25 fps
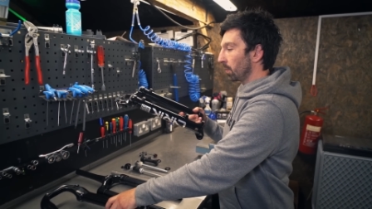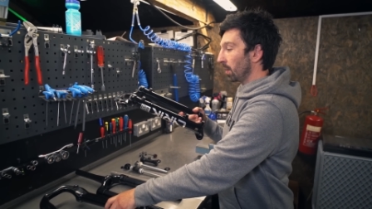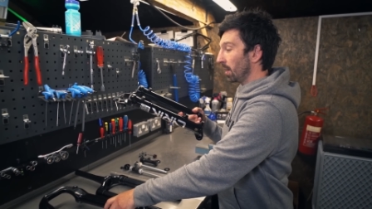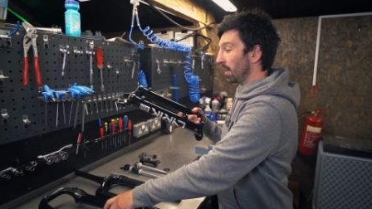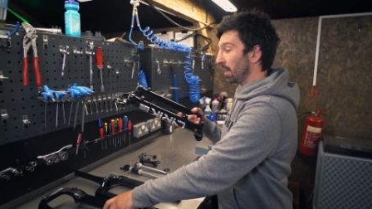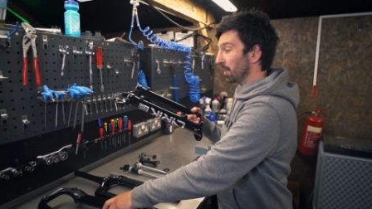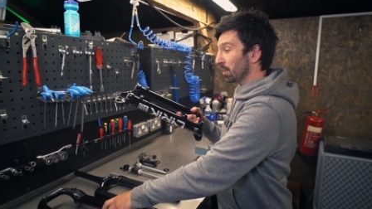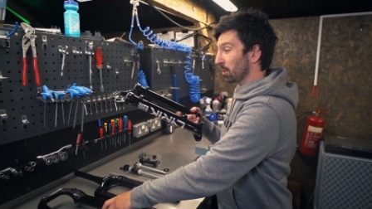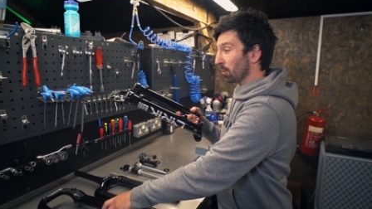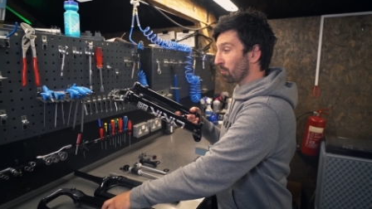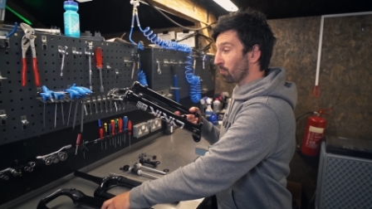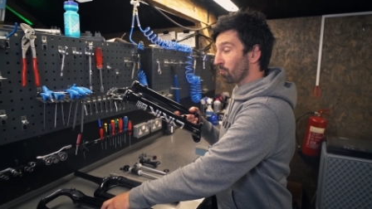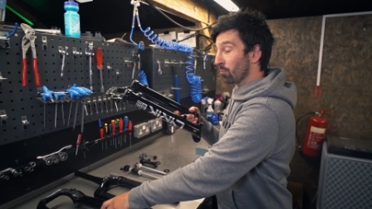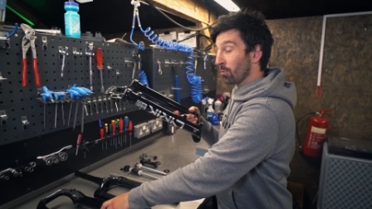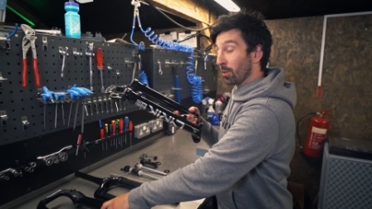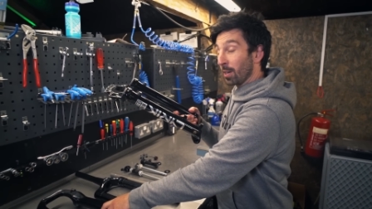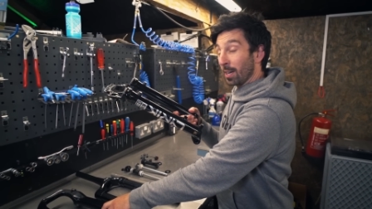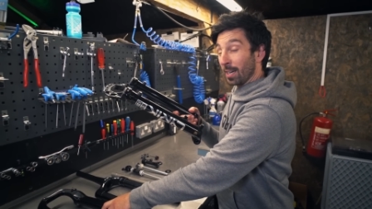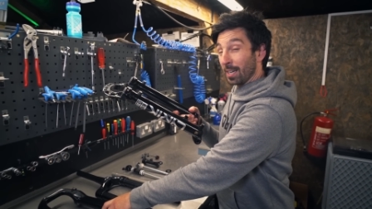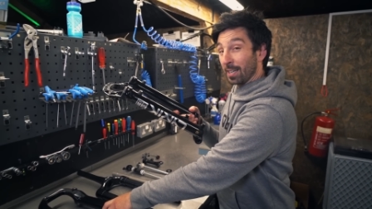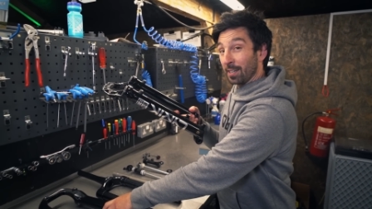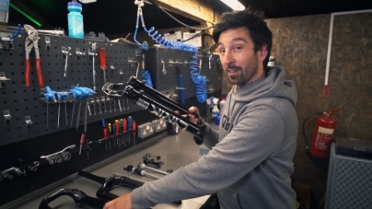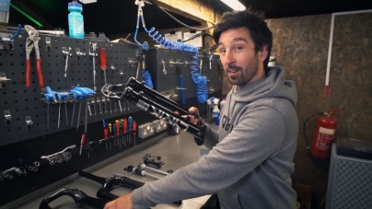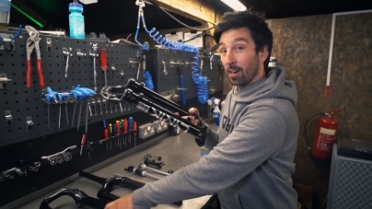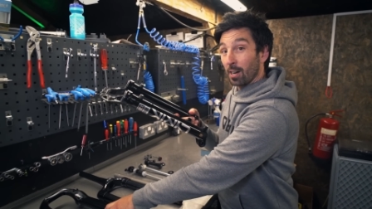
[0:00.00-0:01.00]
it's a
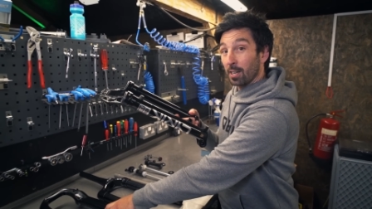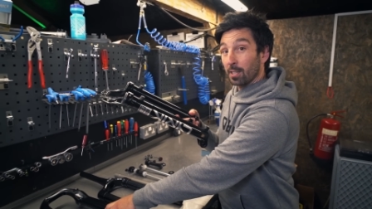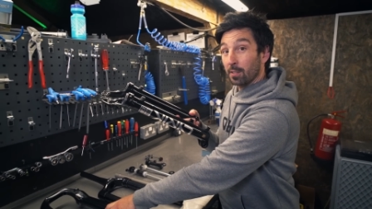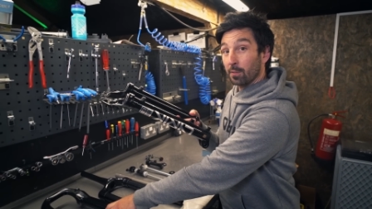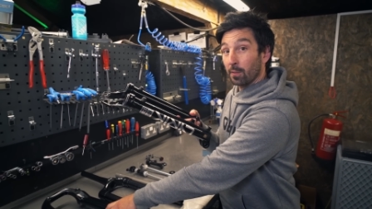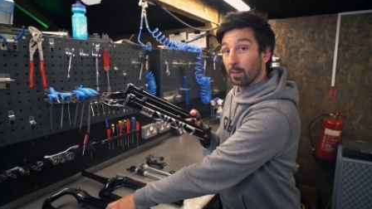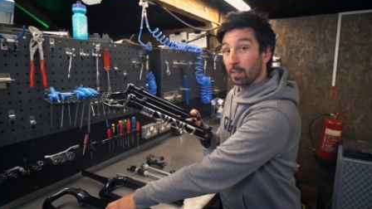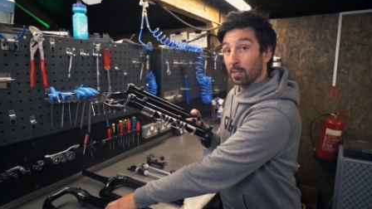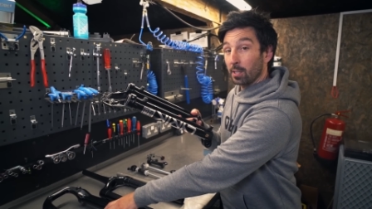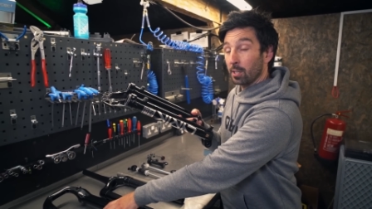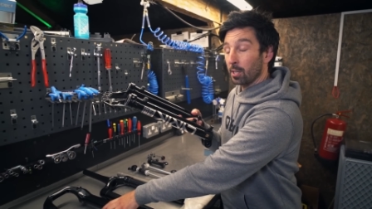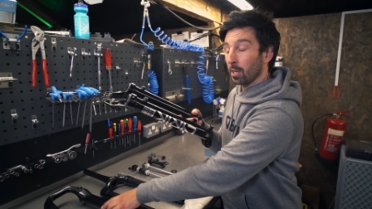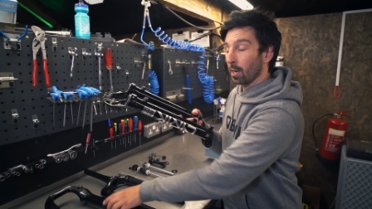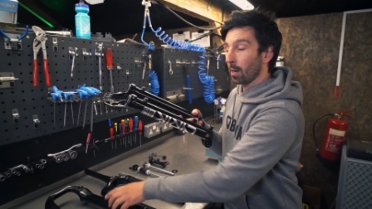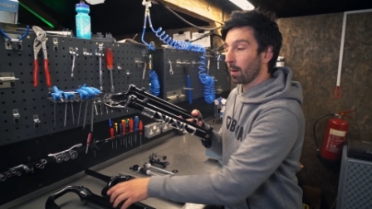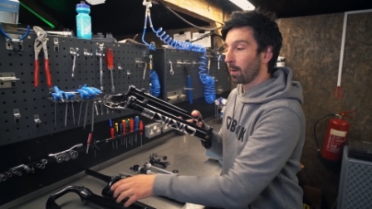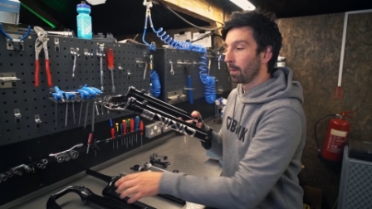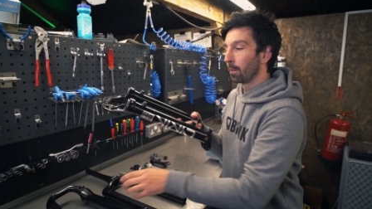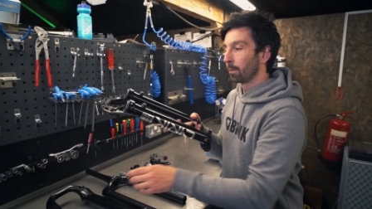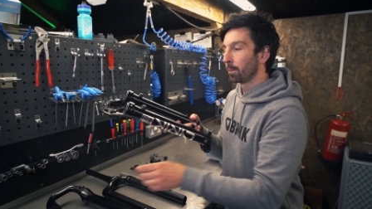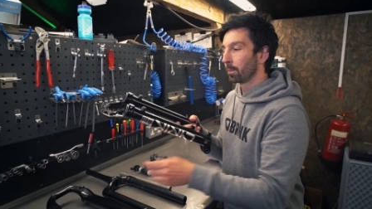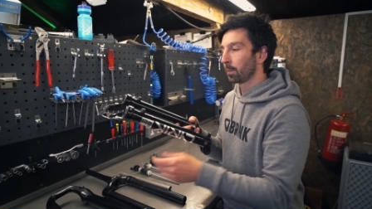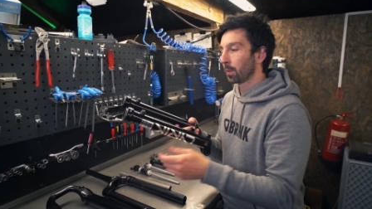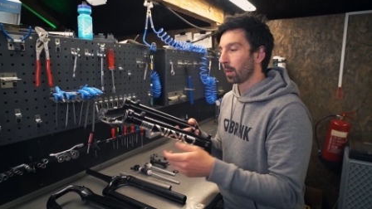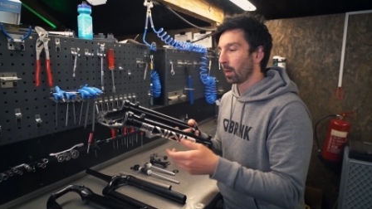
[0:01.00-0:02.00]
really nice feature.
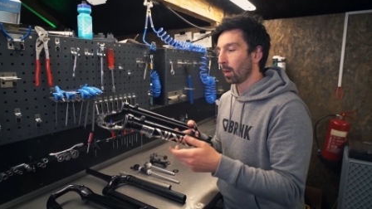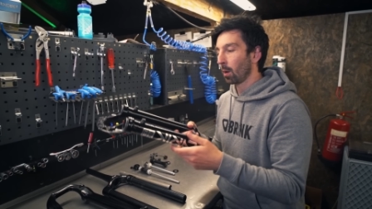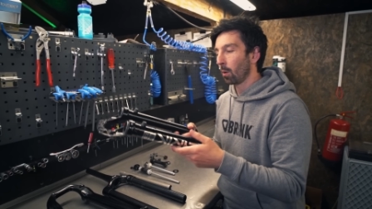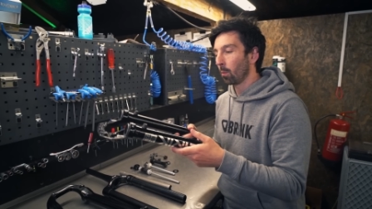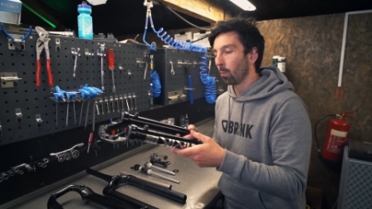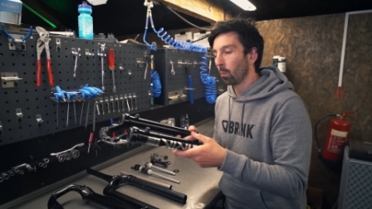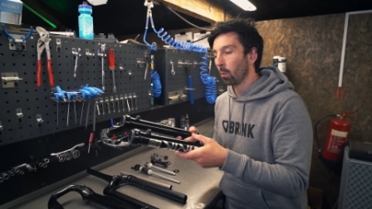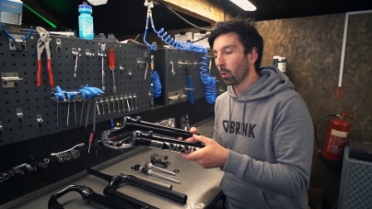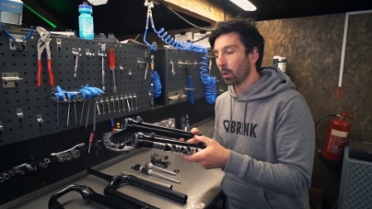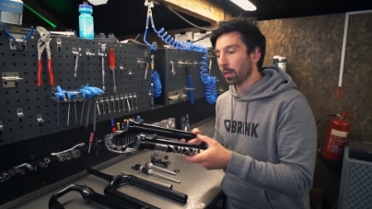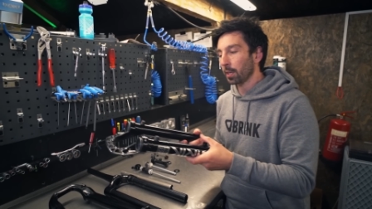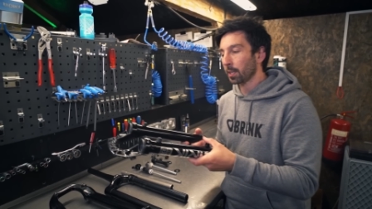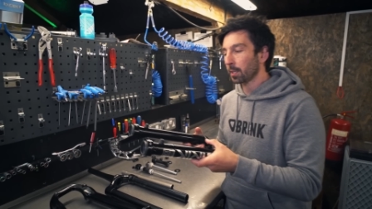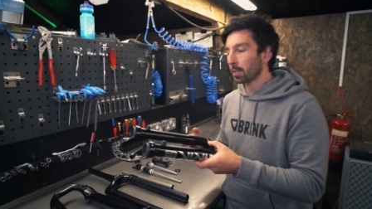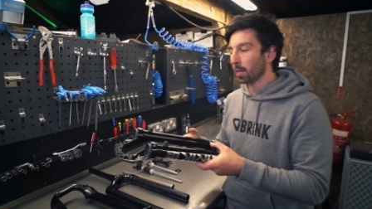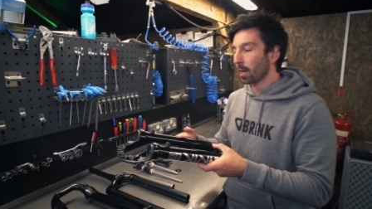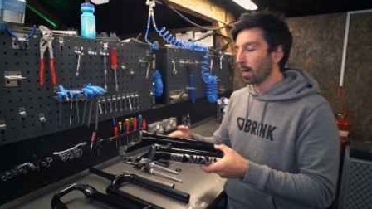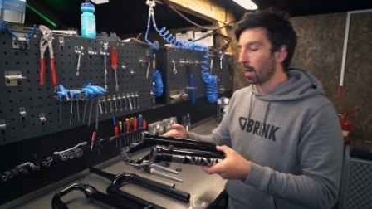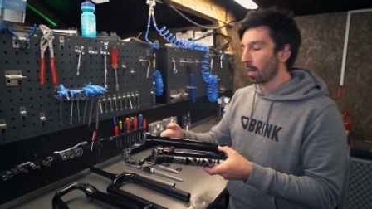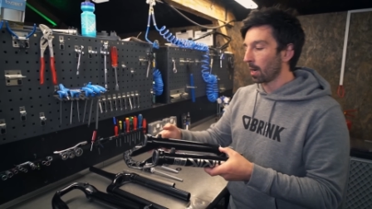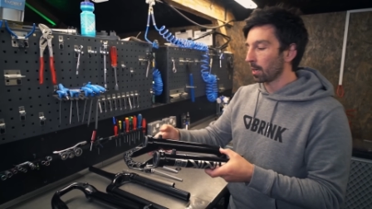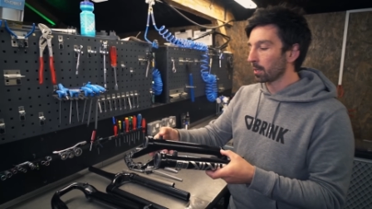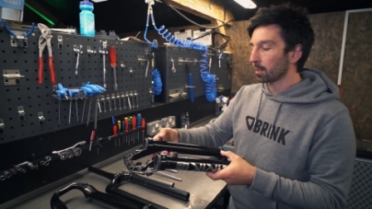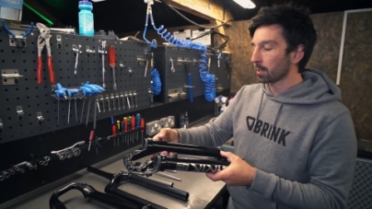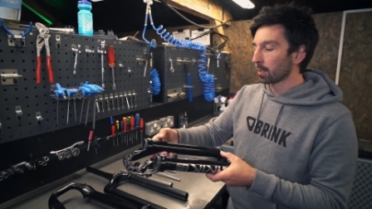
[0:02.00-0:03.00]
And what it
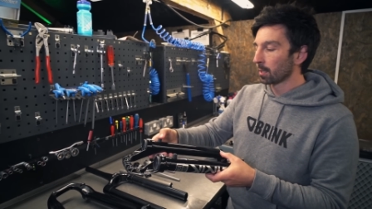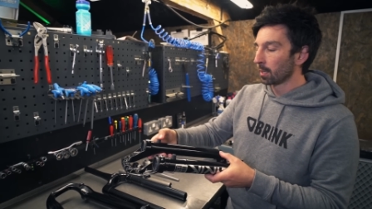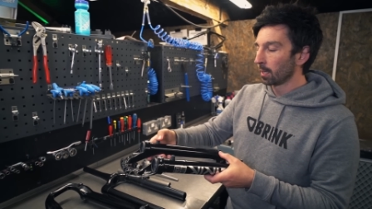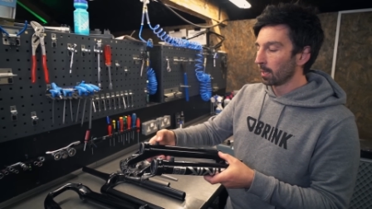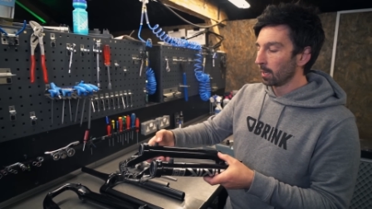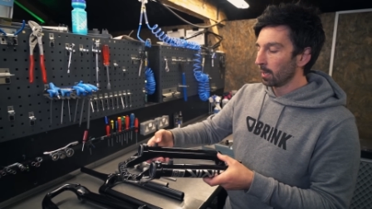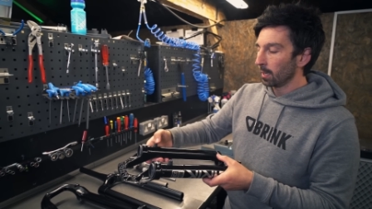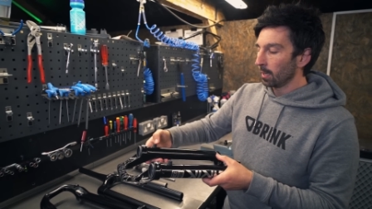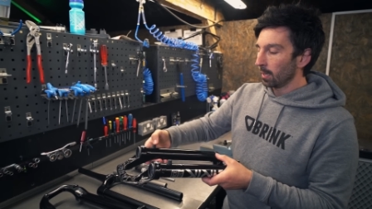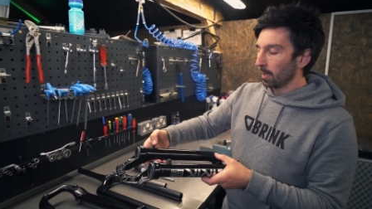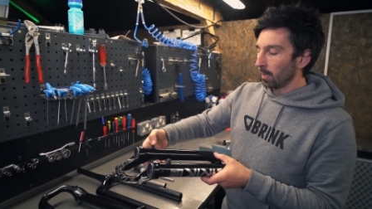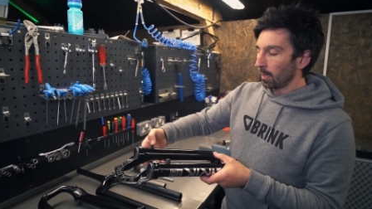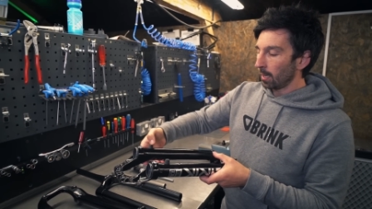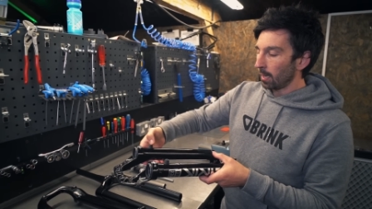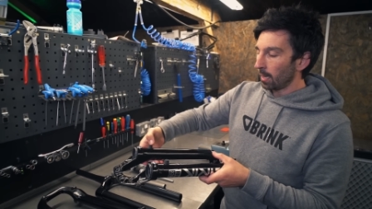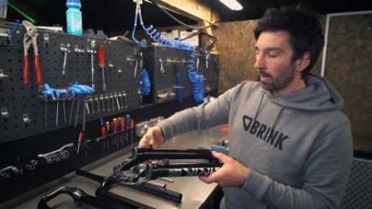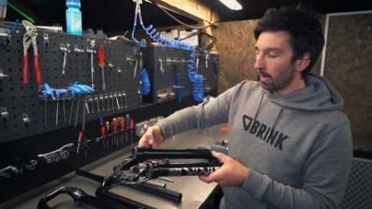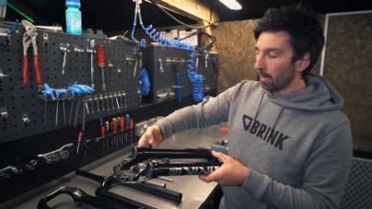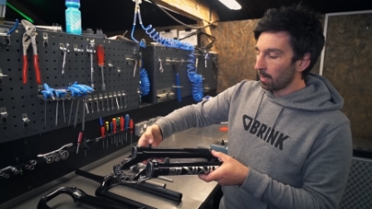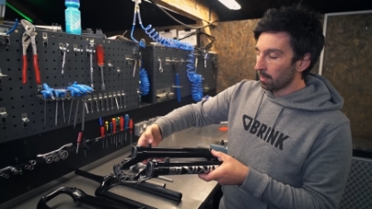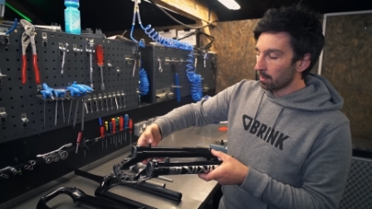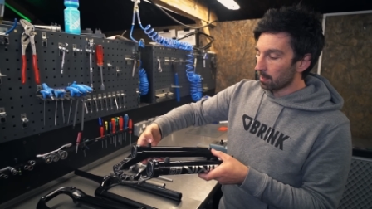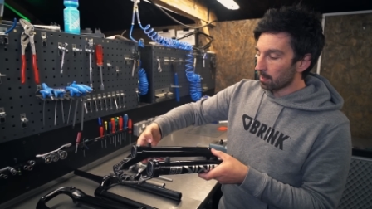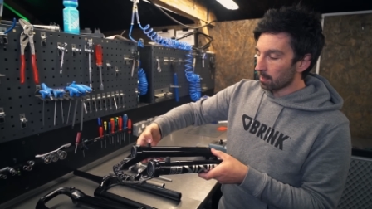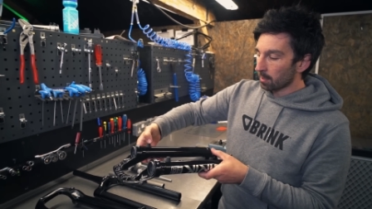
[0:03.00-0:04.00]
does
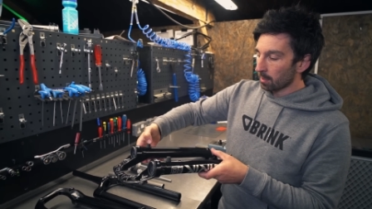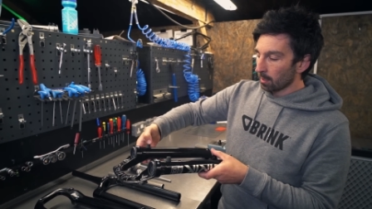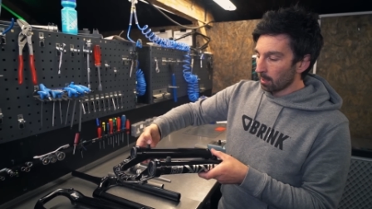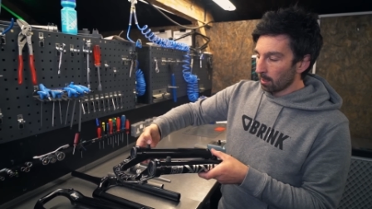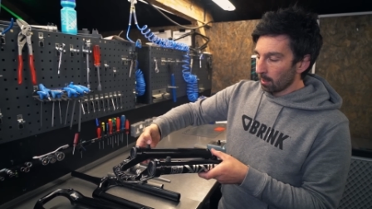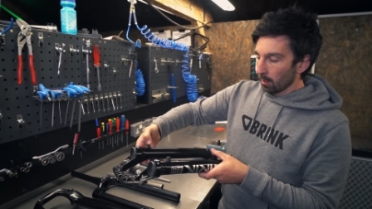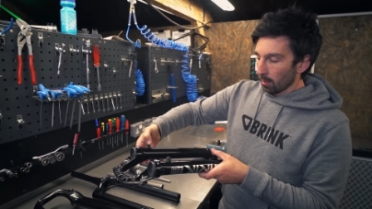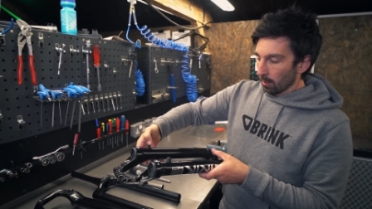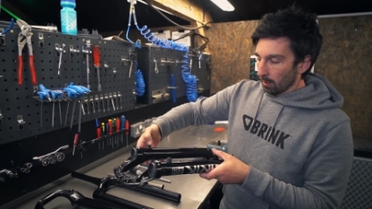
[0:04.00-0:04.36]
is